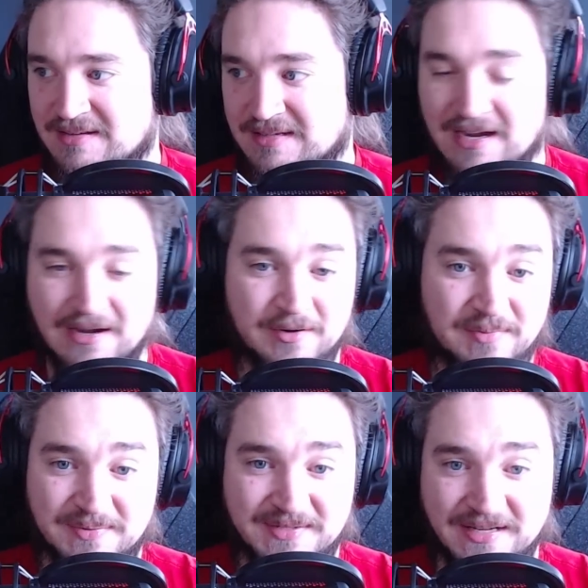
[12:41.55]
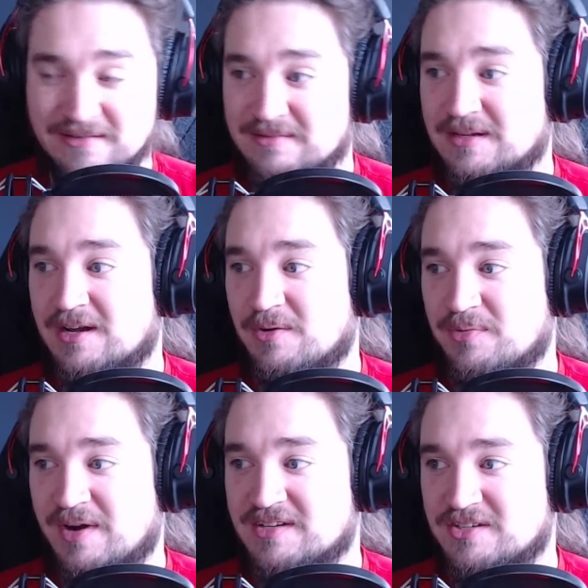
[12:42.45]
yeah, I wouldn't be upset
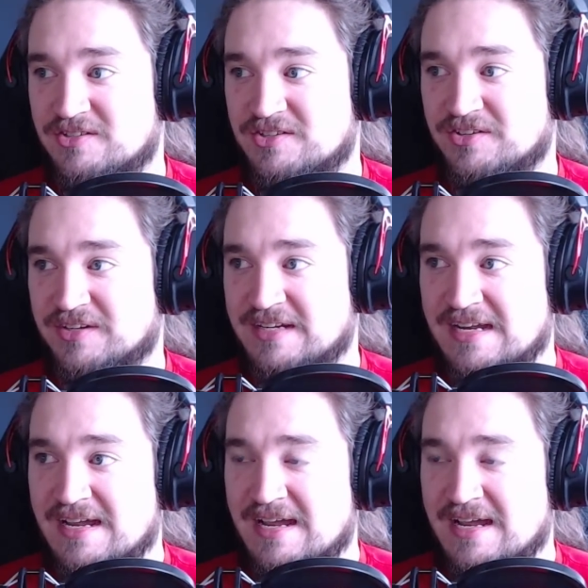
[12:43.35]
with Reisner, certainly.